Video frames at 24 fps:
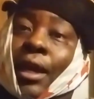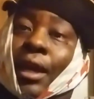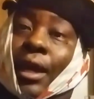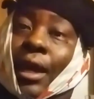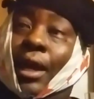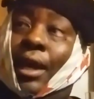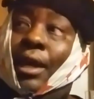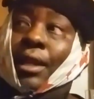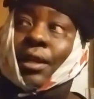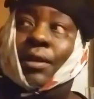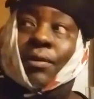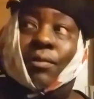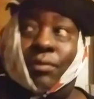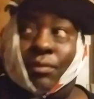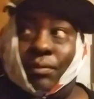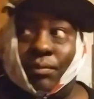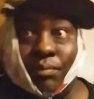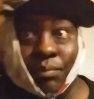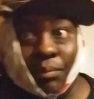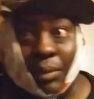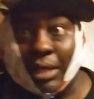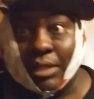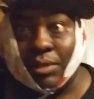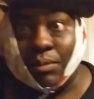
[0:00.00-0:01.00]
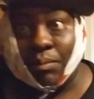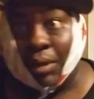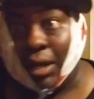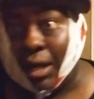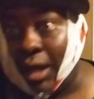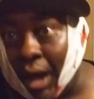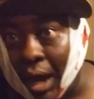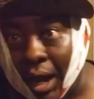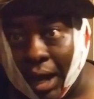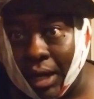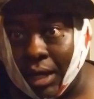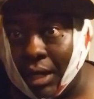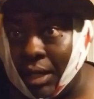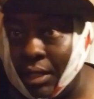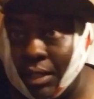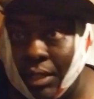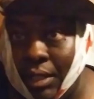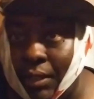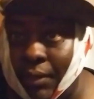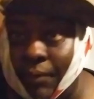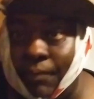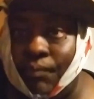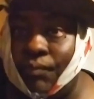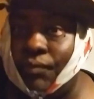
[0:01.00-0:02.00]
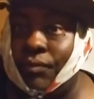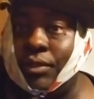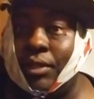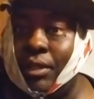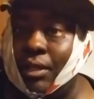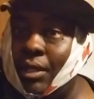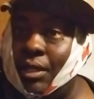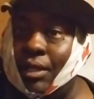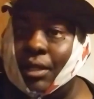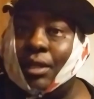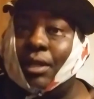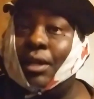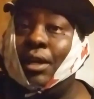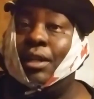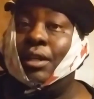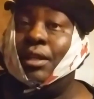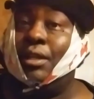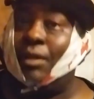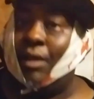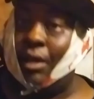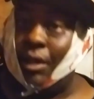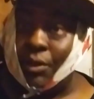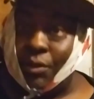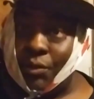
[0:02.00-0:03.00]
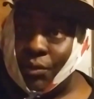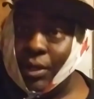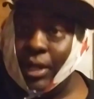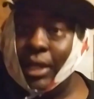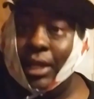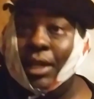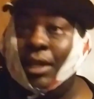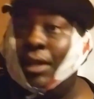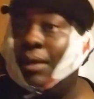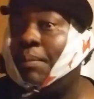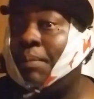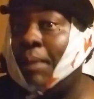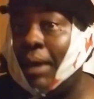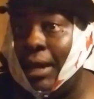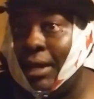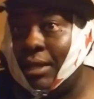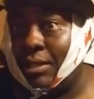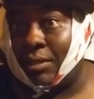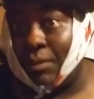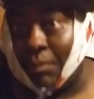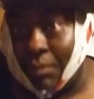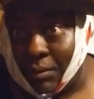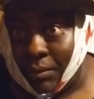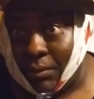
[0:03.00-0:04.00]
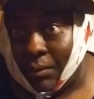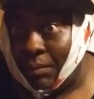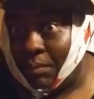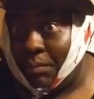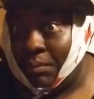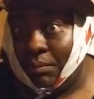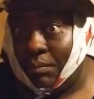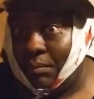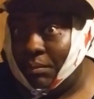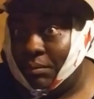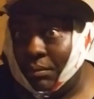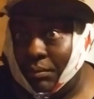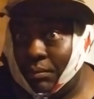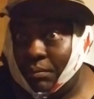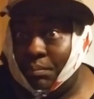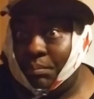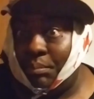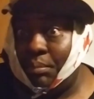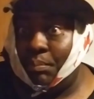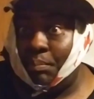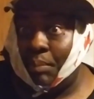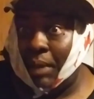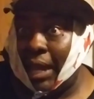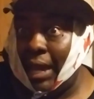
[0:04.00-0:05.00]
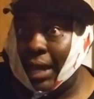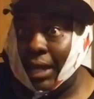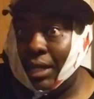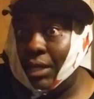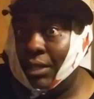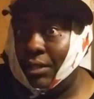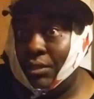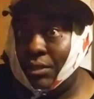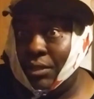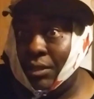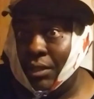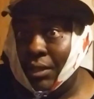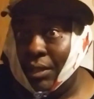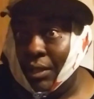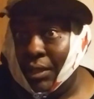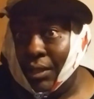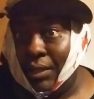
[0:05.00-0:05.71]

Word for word: and Mitch McConnell and them couldn't agree to pass a package.